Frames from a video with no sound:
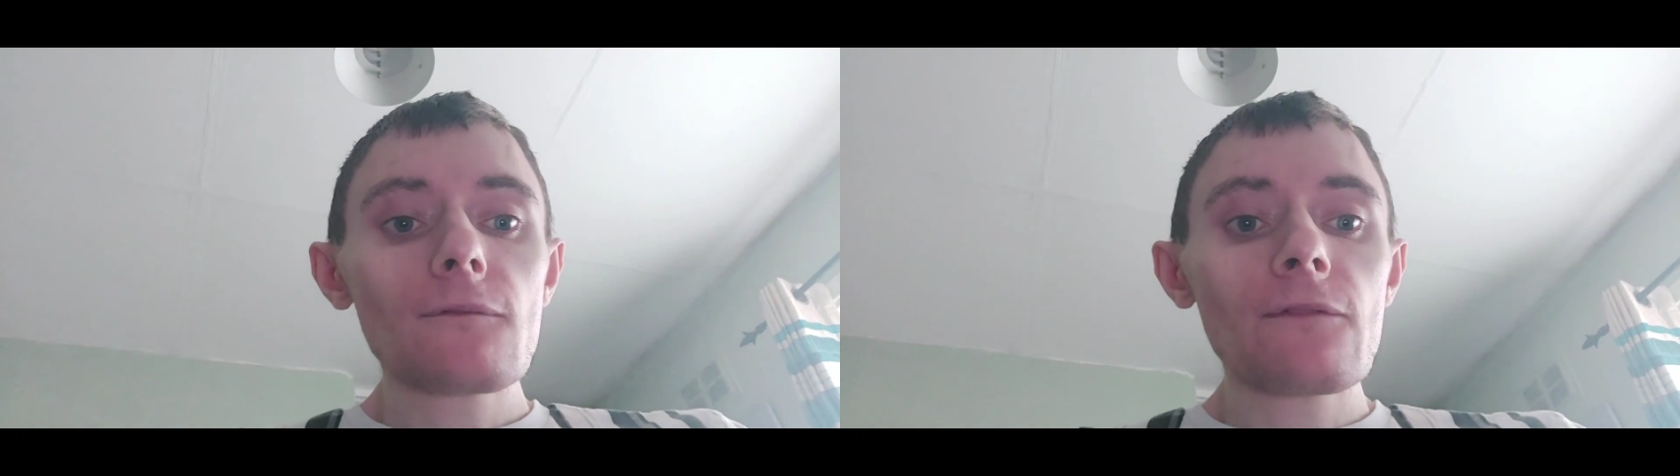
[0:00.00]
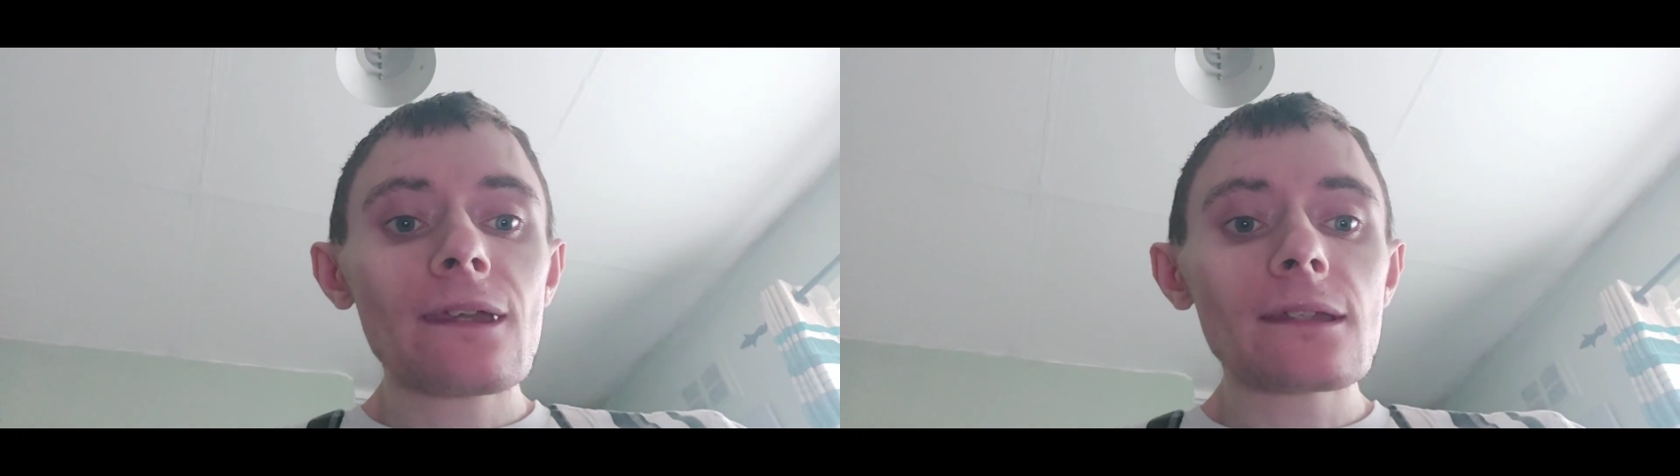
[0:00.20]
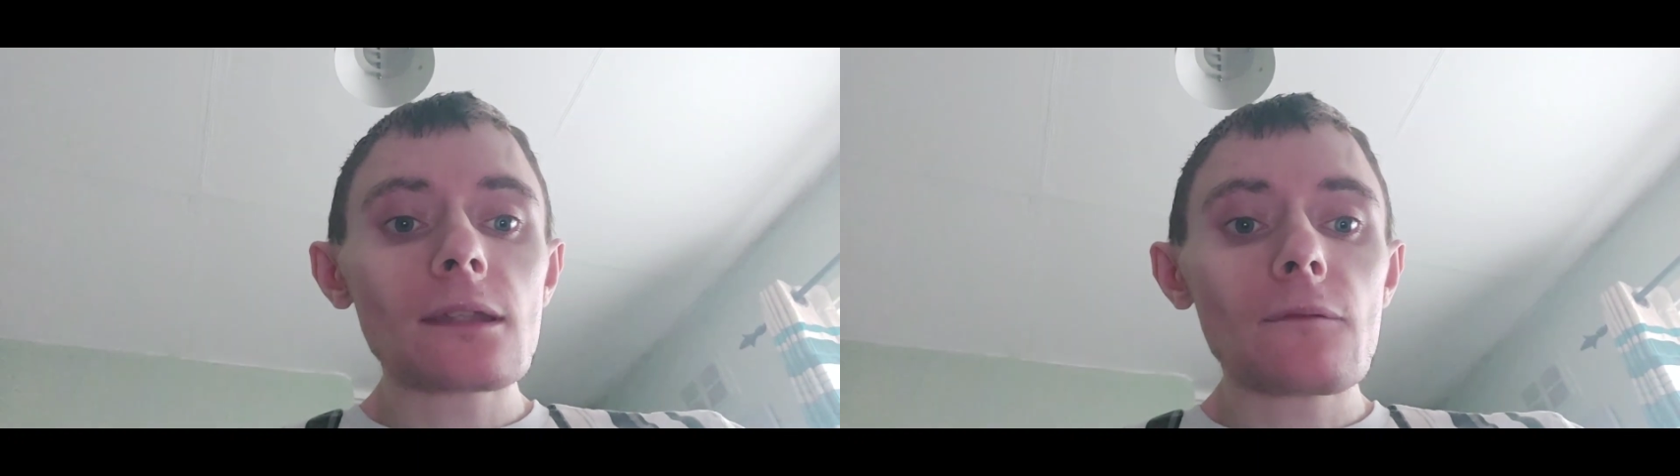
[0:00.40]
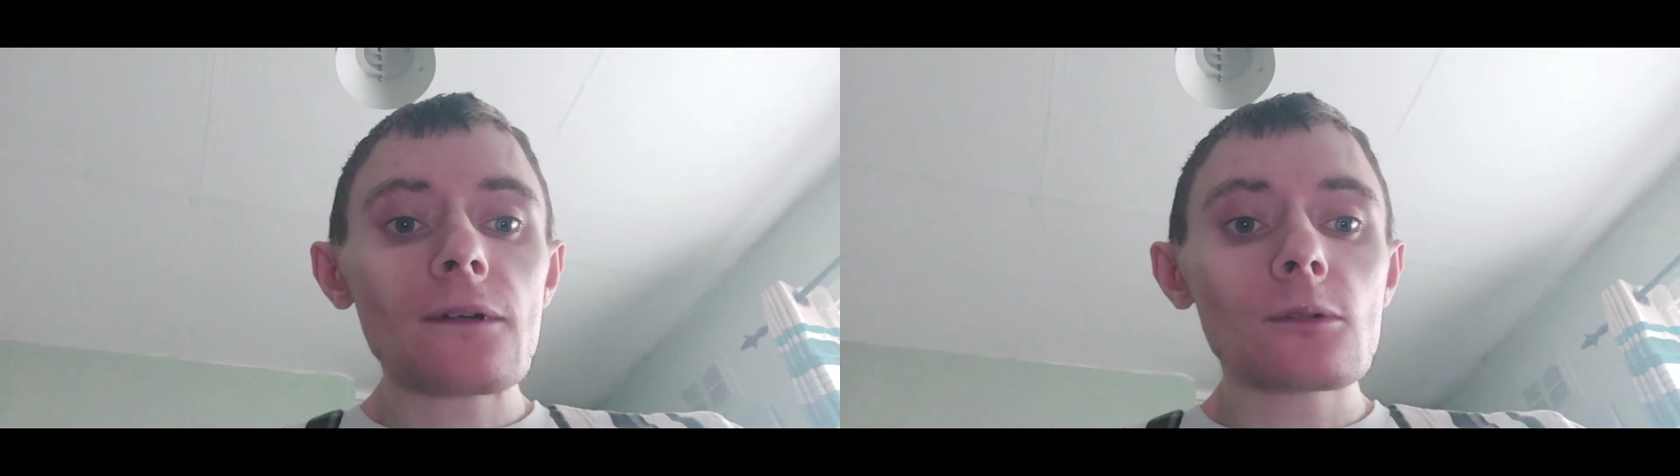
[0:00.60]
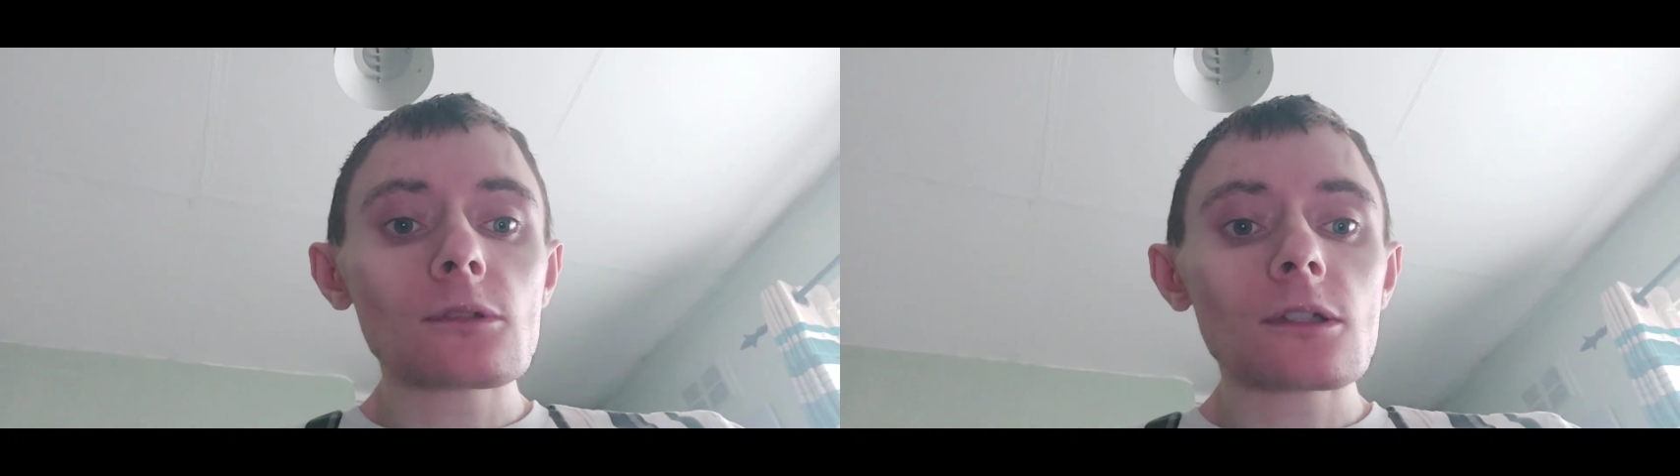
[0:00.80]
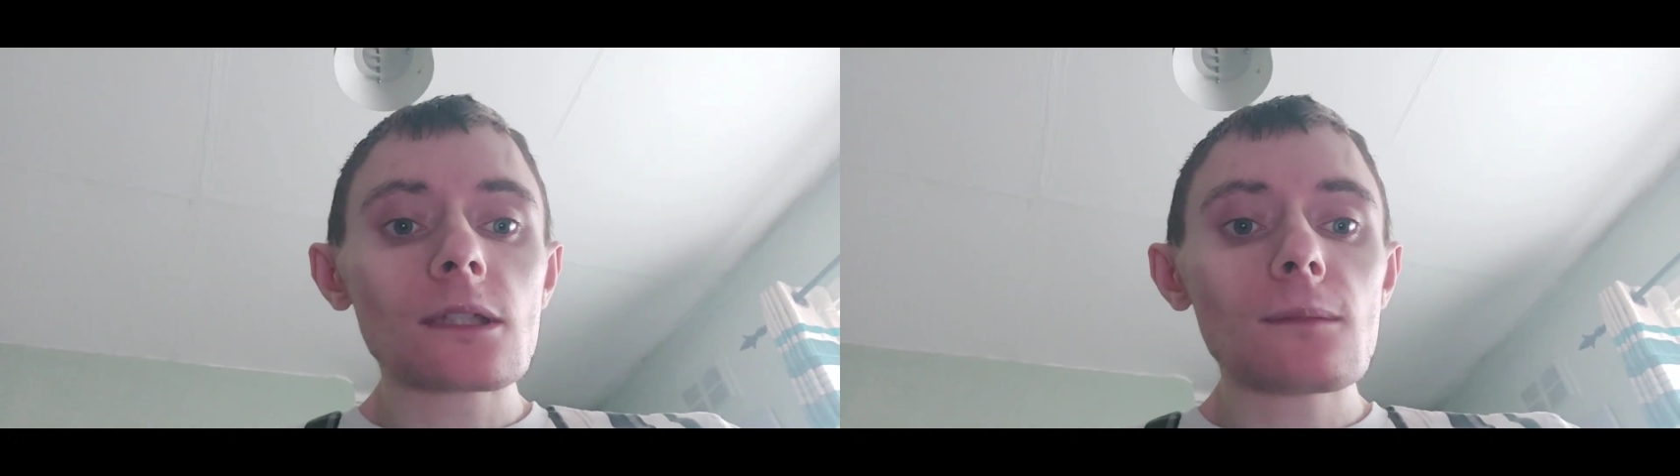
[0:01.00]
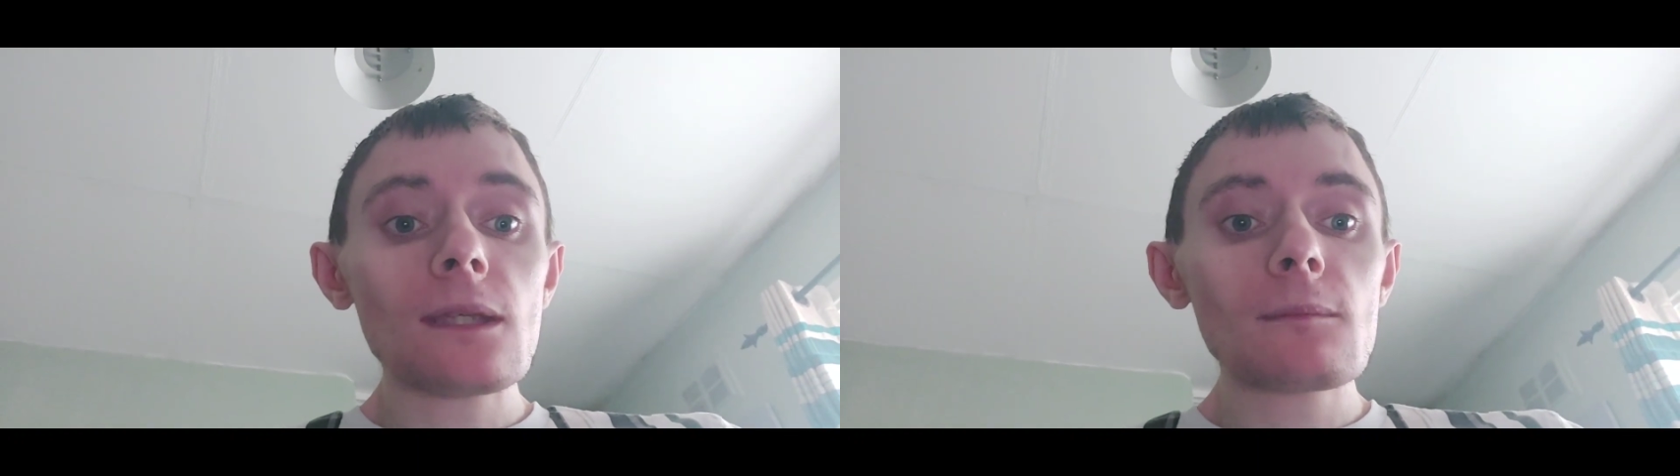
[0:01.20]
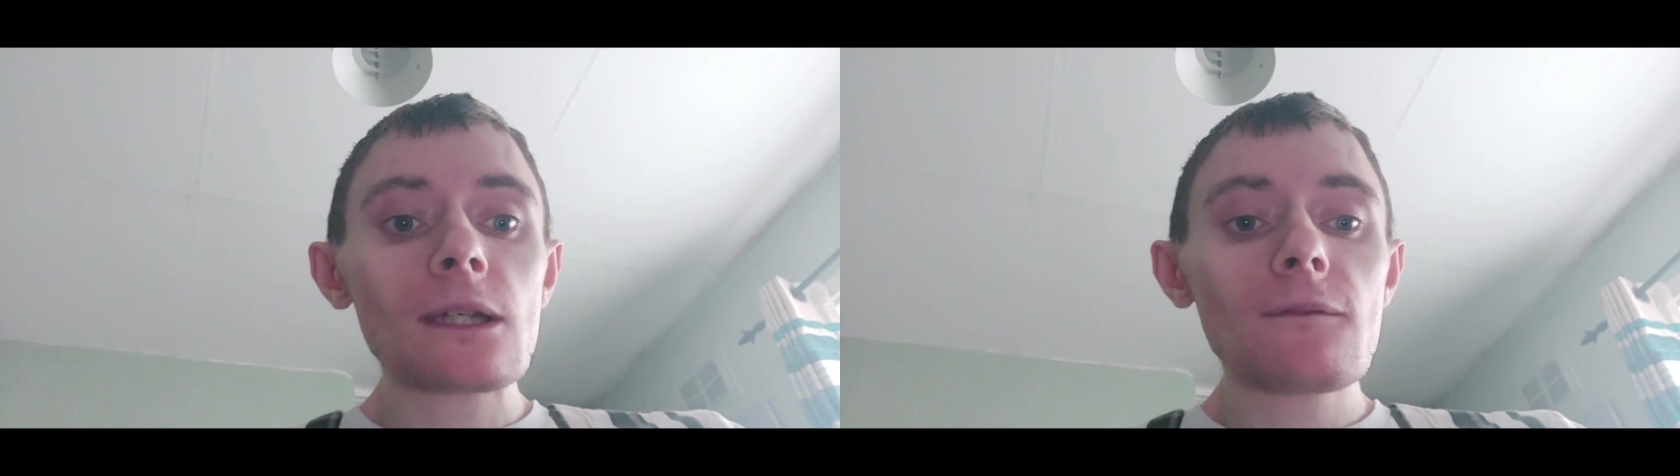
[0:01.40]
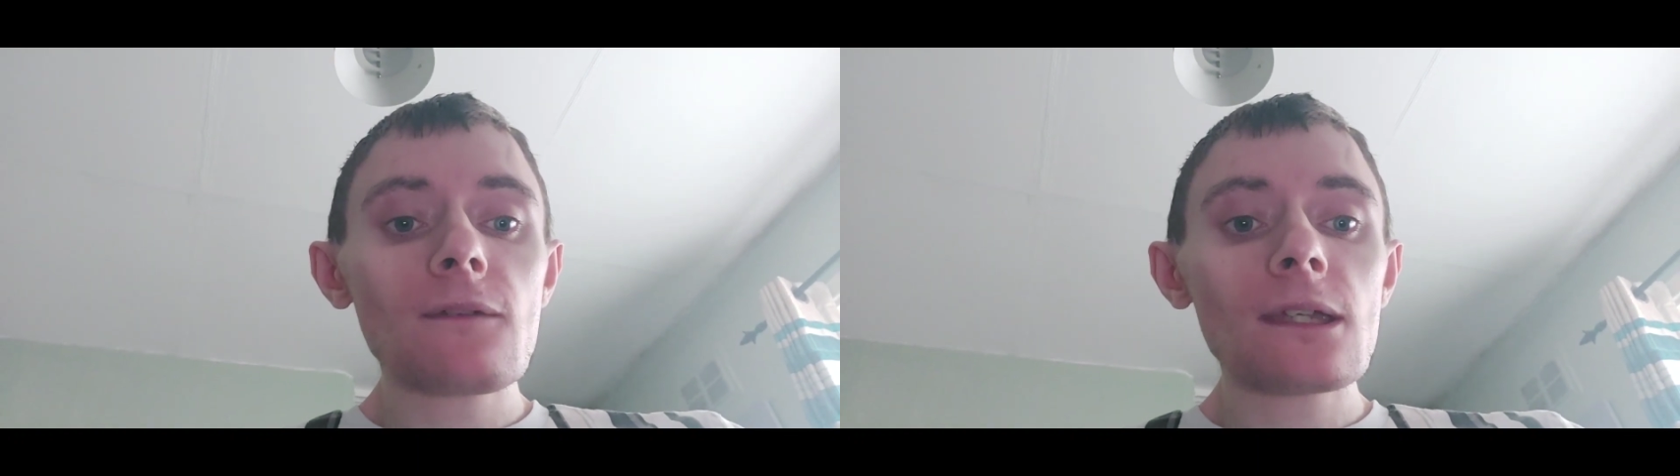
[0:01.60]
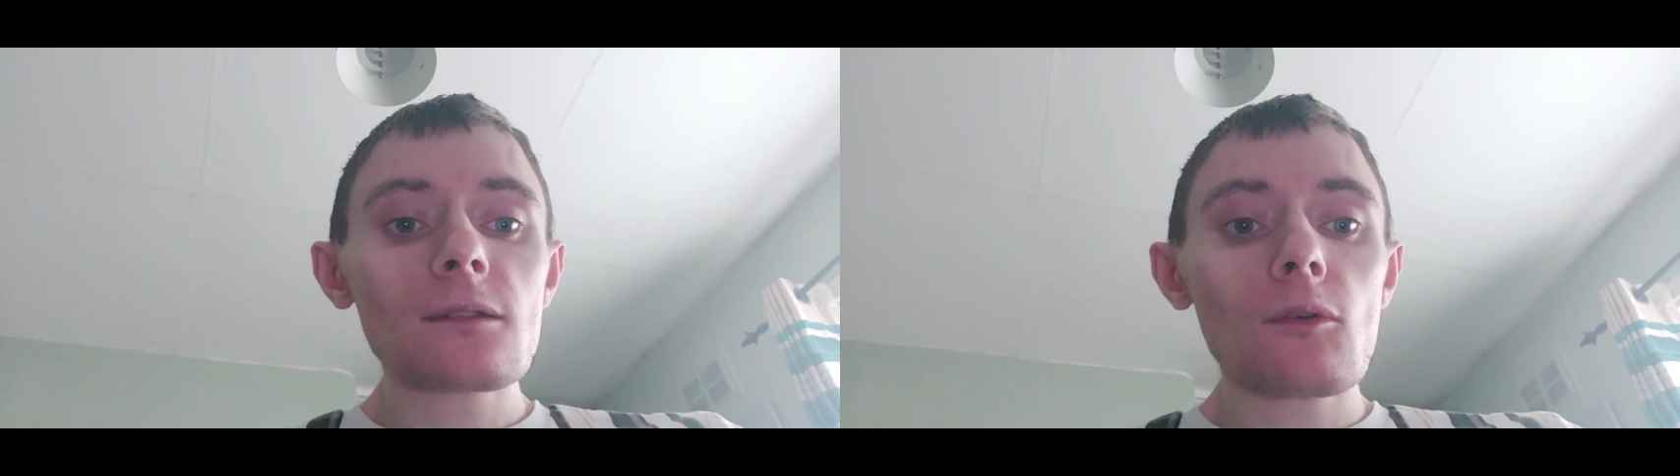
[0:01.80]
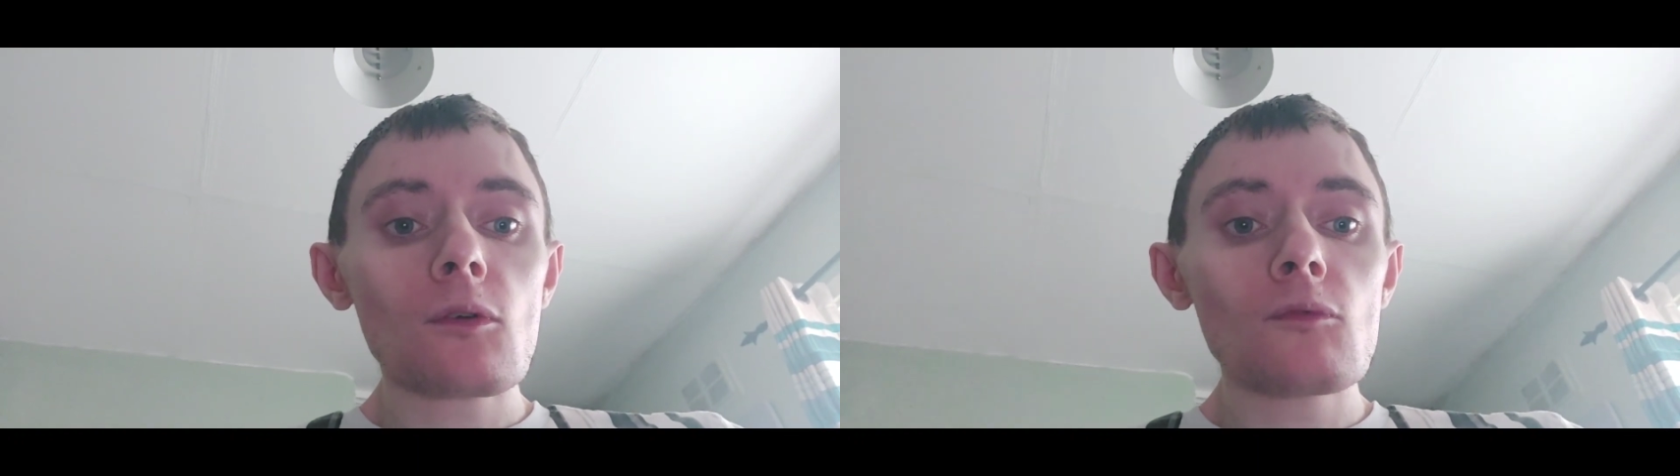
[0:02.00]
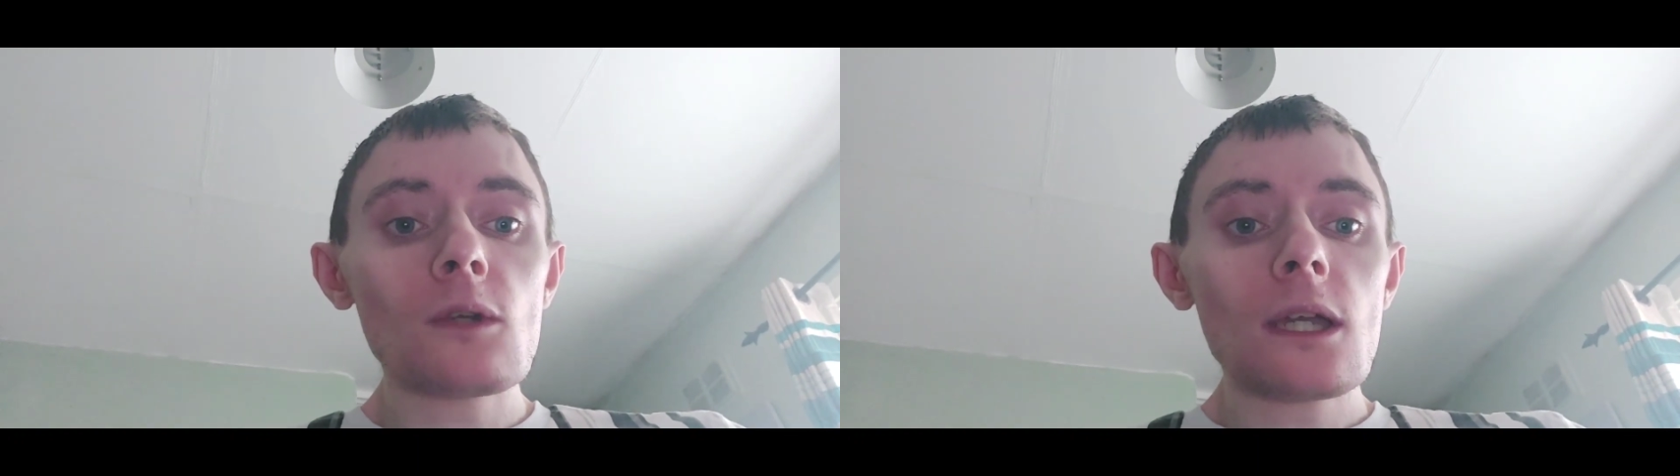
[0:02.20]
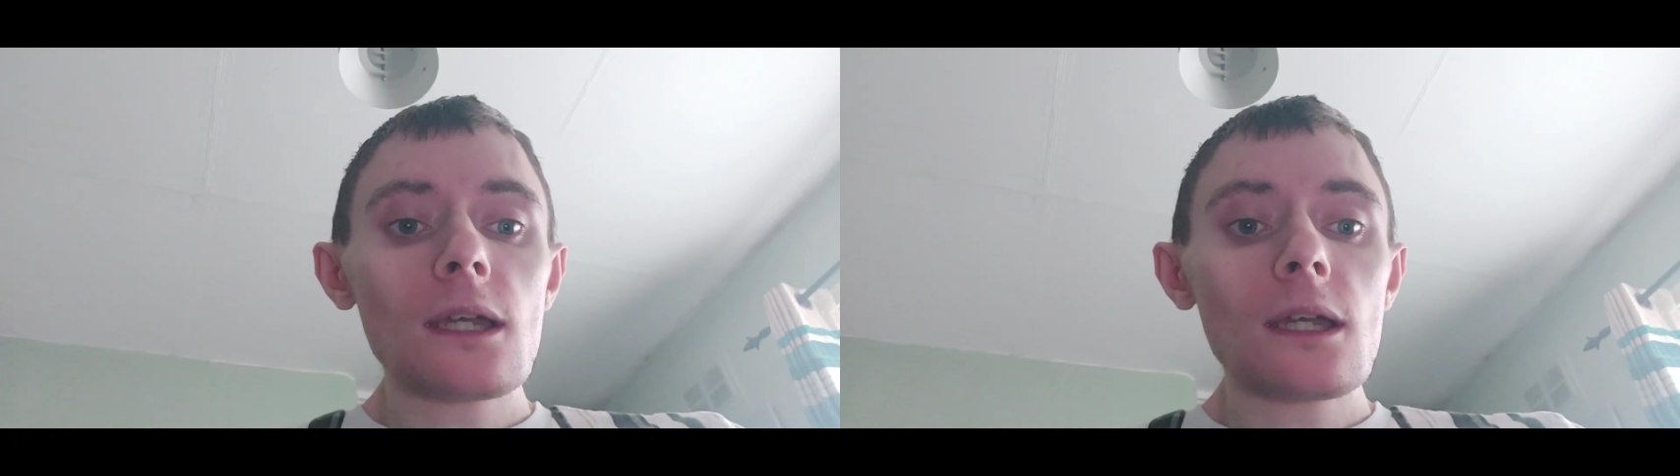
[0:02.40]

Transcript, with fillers: face filter to make my face all